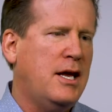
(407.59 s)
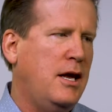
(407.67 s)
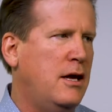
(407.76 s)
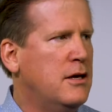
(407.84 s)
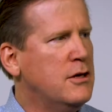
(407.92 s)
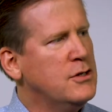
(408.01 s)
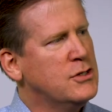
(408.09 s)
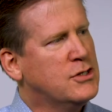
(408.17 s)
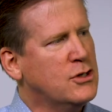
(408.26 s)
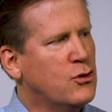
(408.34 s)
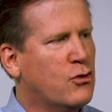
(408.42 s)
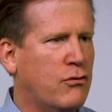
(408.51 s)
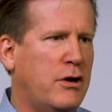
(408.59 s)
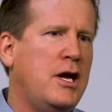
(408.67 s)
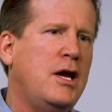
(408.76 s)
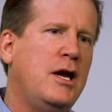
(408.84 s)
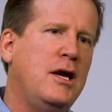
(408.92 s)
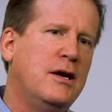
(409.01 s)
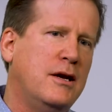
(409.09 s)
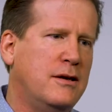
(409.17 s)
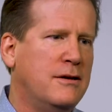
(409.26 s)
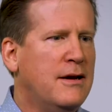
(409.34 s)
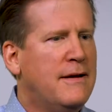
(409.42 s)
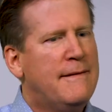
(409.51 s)
hills and green
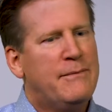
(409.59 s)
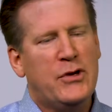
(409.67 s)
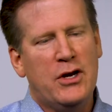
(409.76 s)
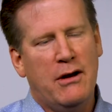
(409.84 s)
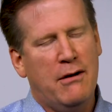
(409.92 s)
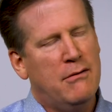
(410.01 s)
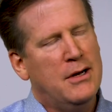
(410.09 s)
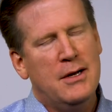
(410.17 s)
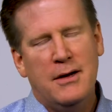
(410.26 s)
and you know,